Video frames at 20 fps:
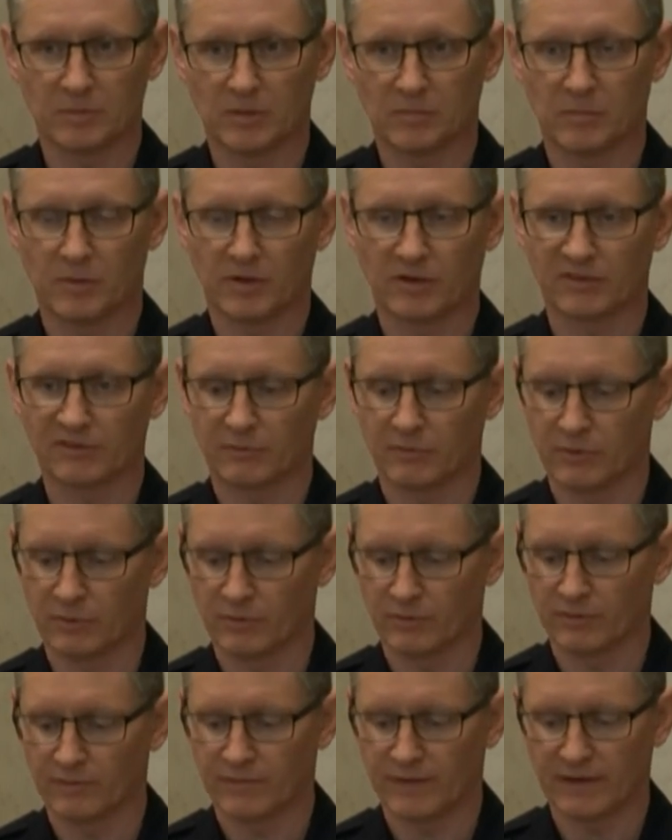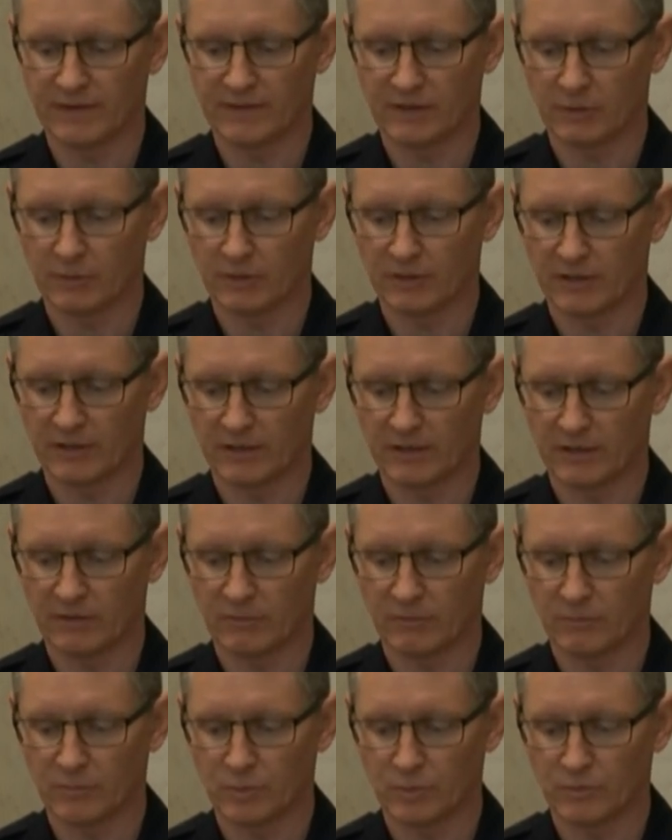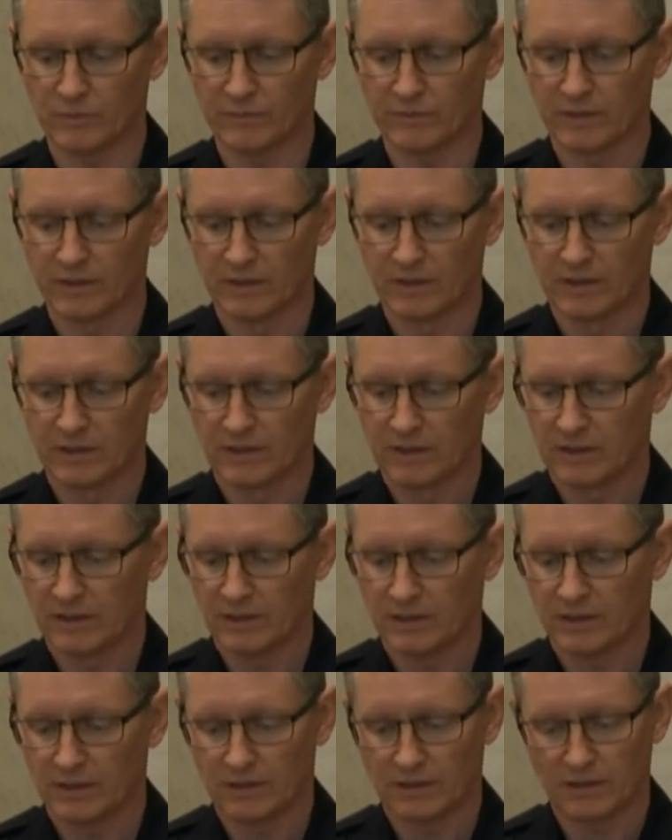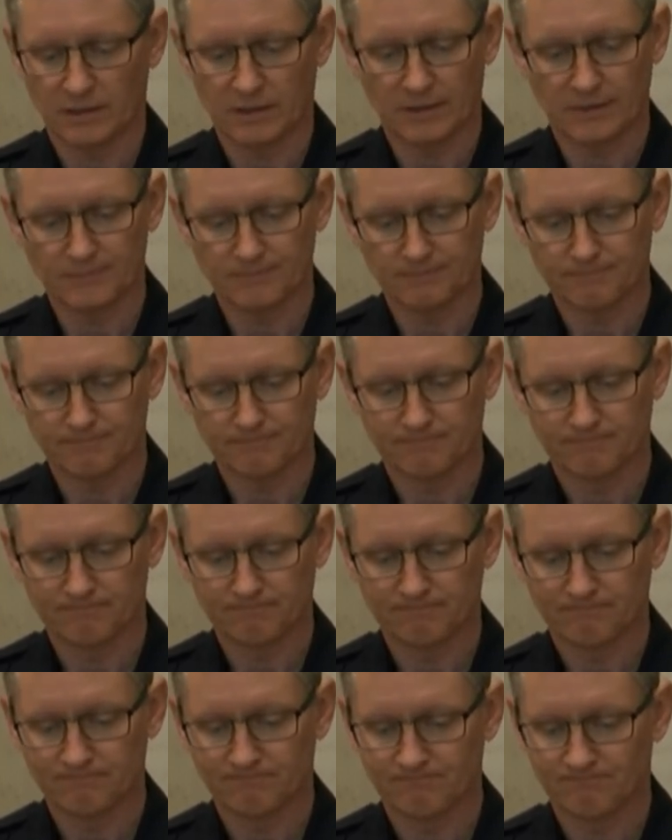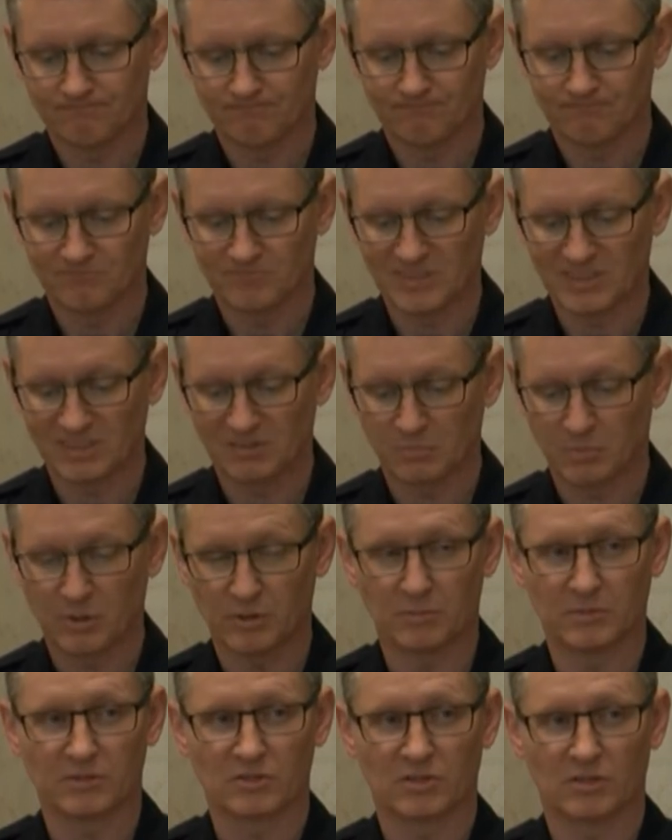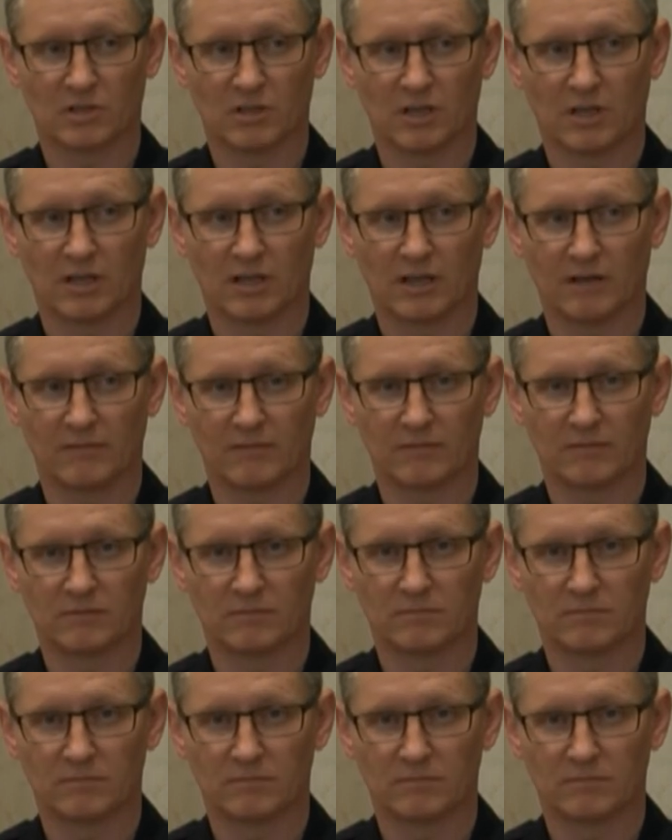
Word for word: but parks were notified they were going to get it removed. Um, that's pretty much all I have.